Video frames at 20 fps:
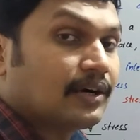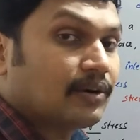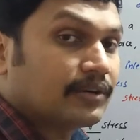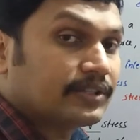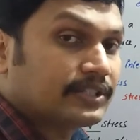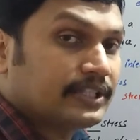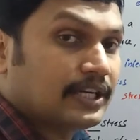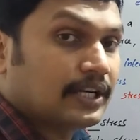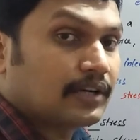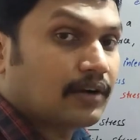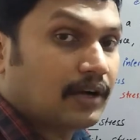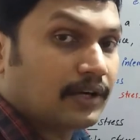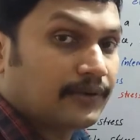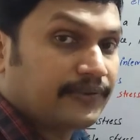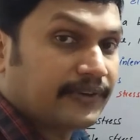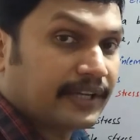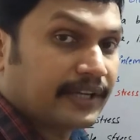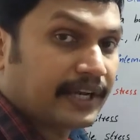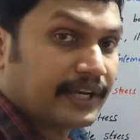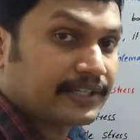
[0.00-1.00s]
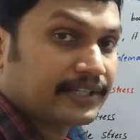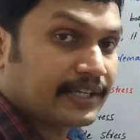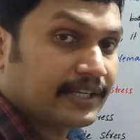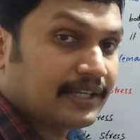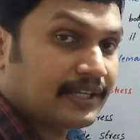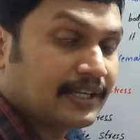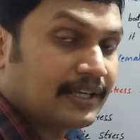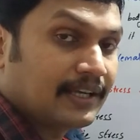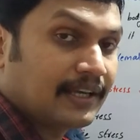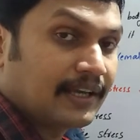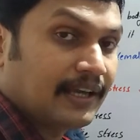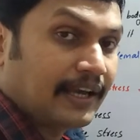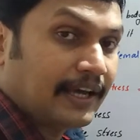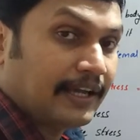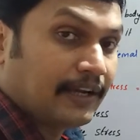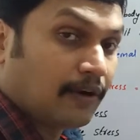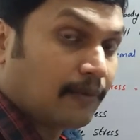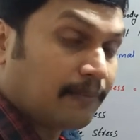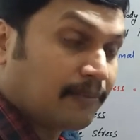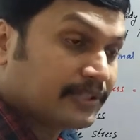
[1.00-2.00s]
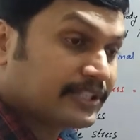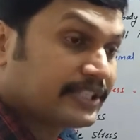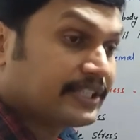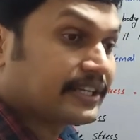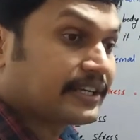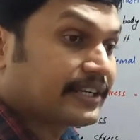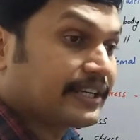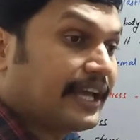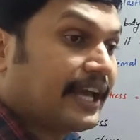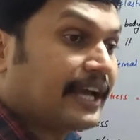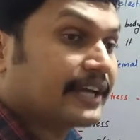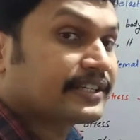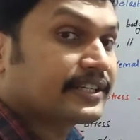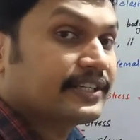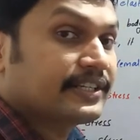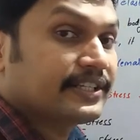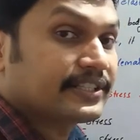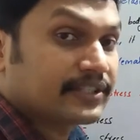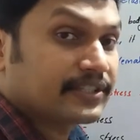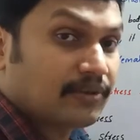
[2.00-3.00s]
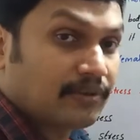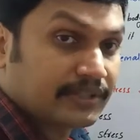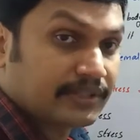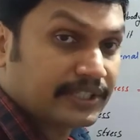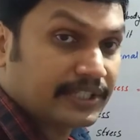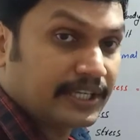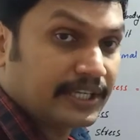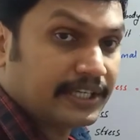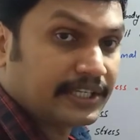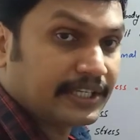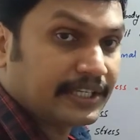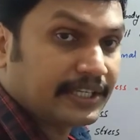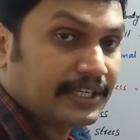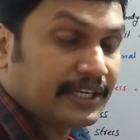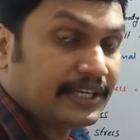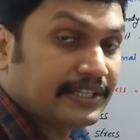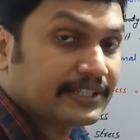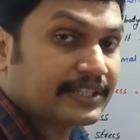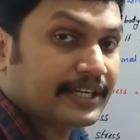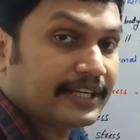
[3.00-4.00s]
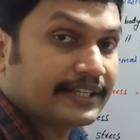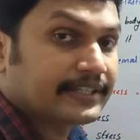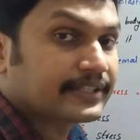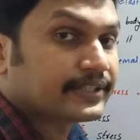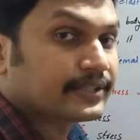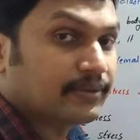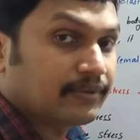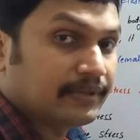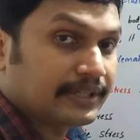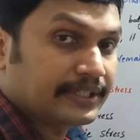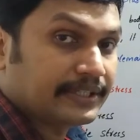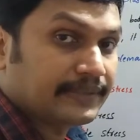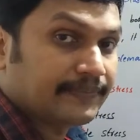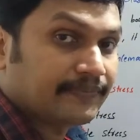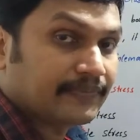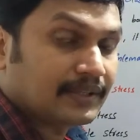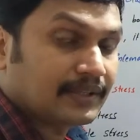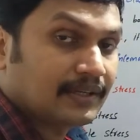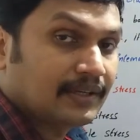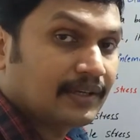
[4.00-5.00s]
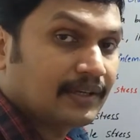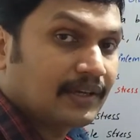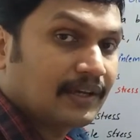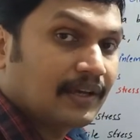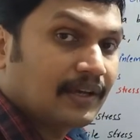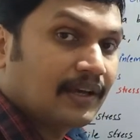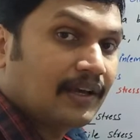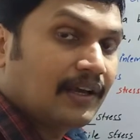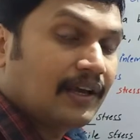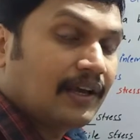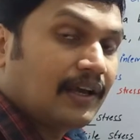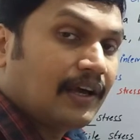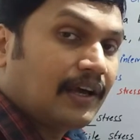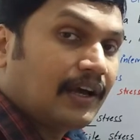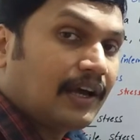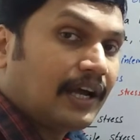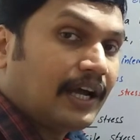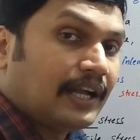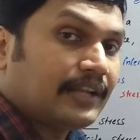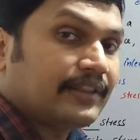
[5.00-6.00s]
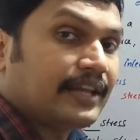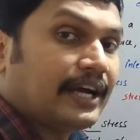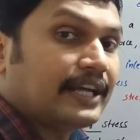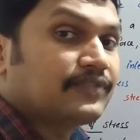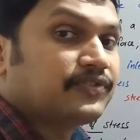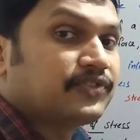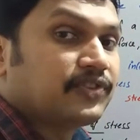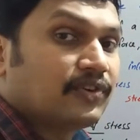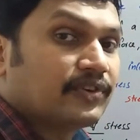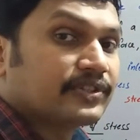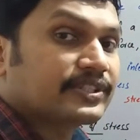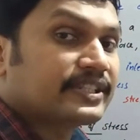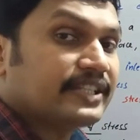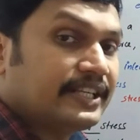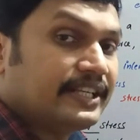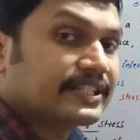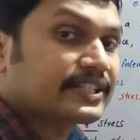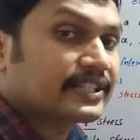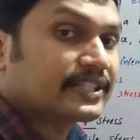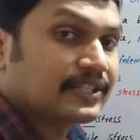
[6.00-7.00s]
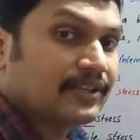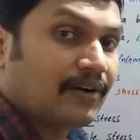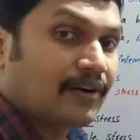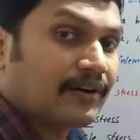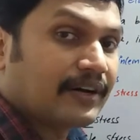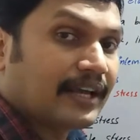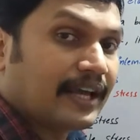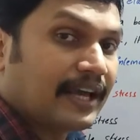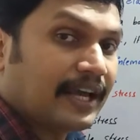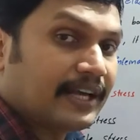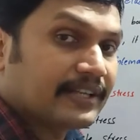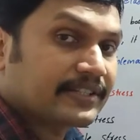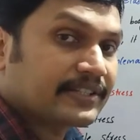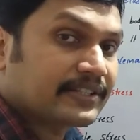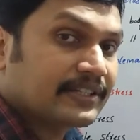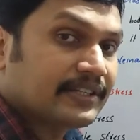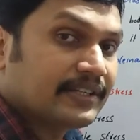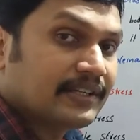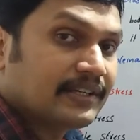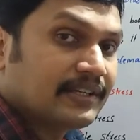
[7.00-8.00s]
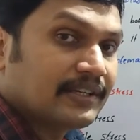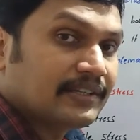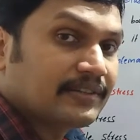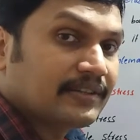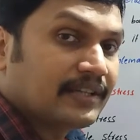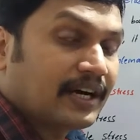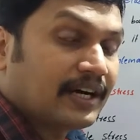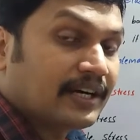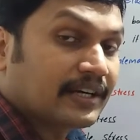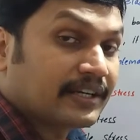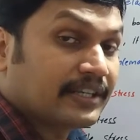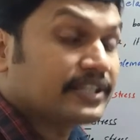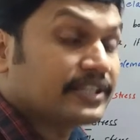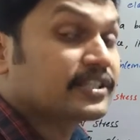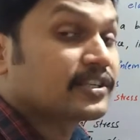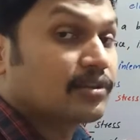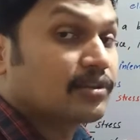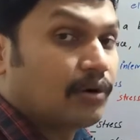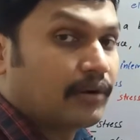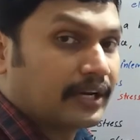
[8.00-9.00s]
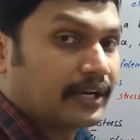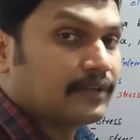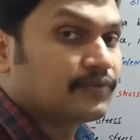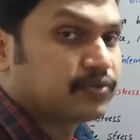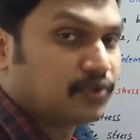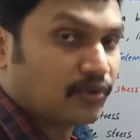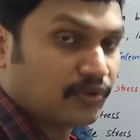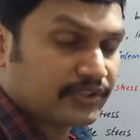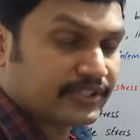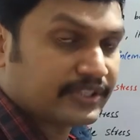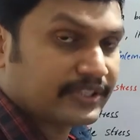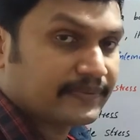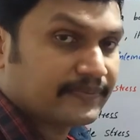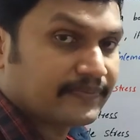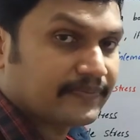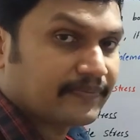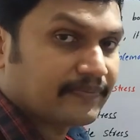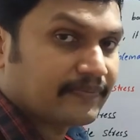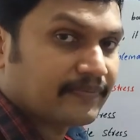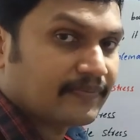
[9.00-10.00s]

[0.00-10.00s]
the original configuration, an opposite reaction is originating inside the solid. And that force is known as the restoring force.